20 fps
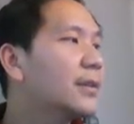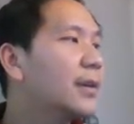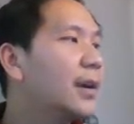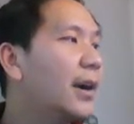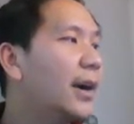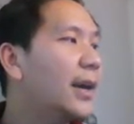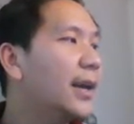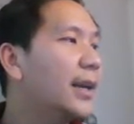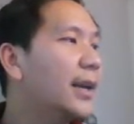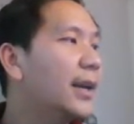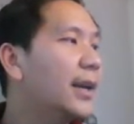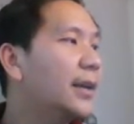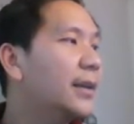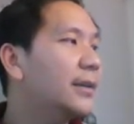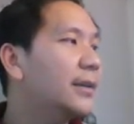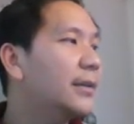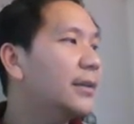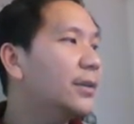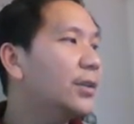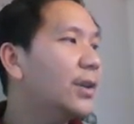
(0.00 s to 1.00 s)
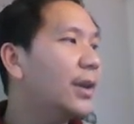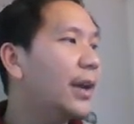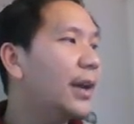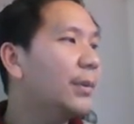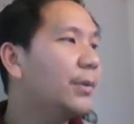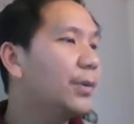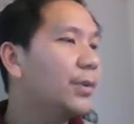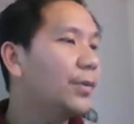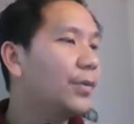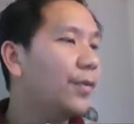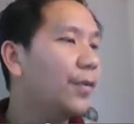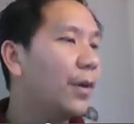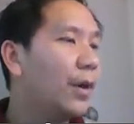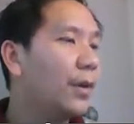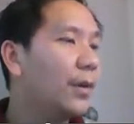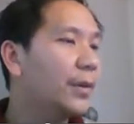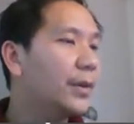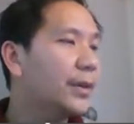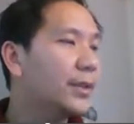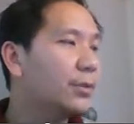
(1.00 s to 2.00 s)
Alright, and you have to
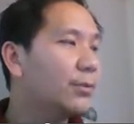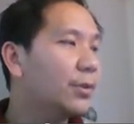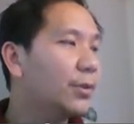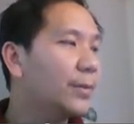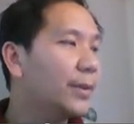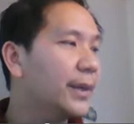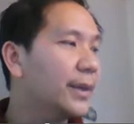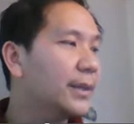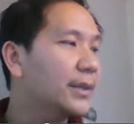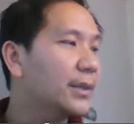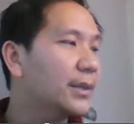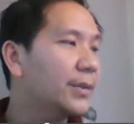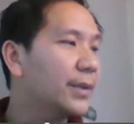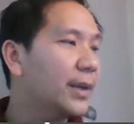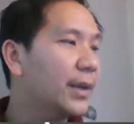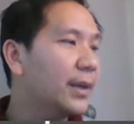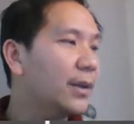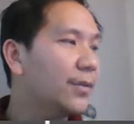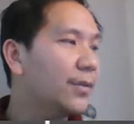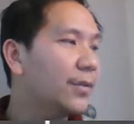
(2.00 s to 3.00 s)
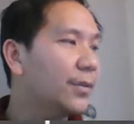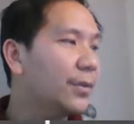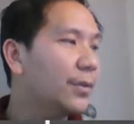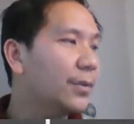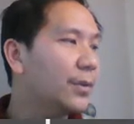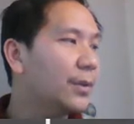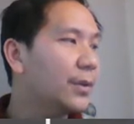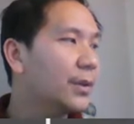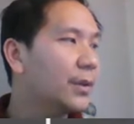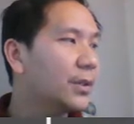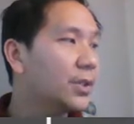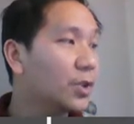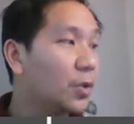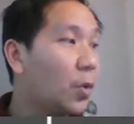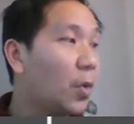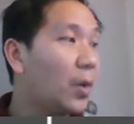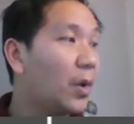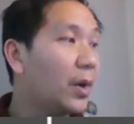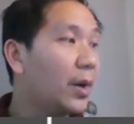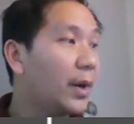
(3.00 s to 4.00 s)
follow these rubrics to get a full
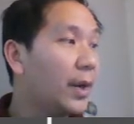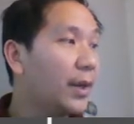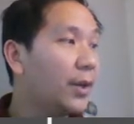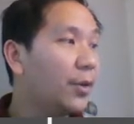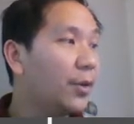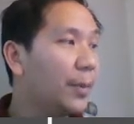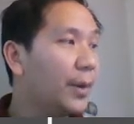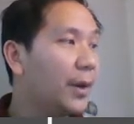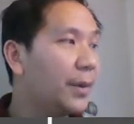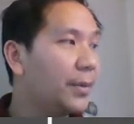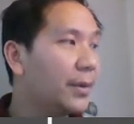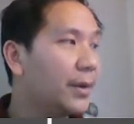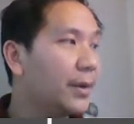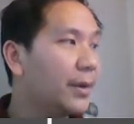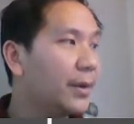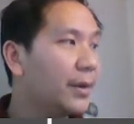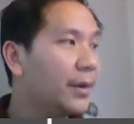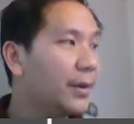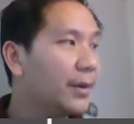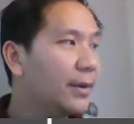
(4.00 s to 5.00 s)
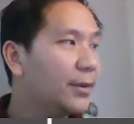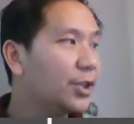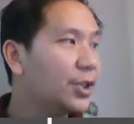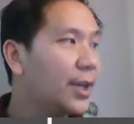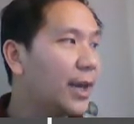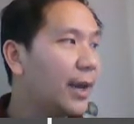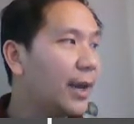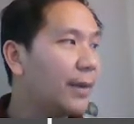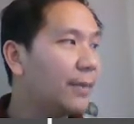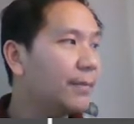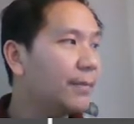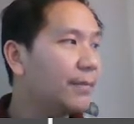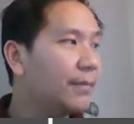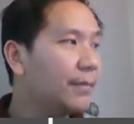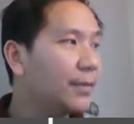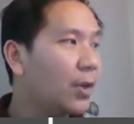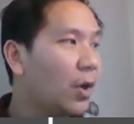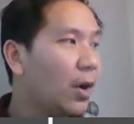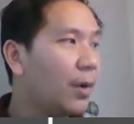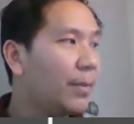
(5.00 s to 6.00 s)
score in your paper. You just have
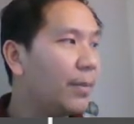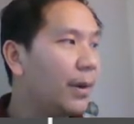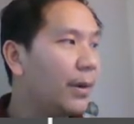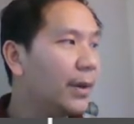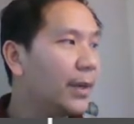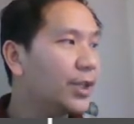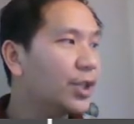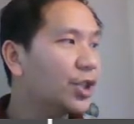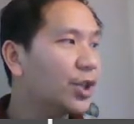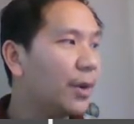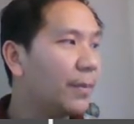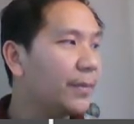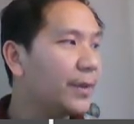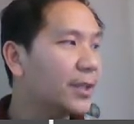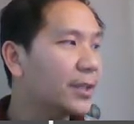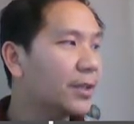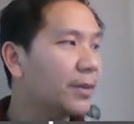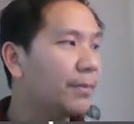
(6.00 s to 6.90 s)
to talk about each of these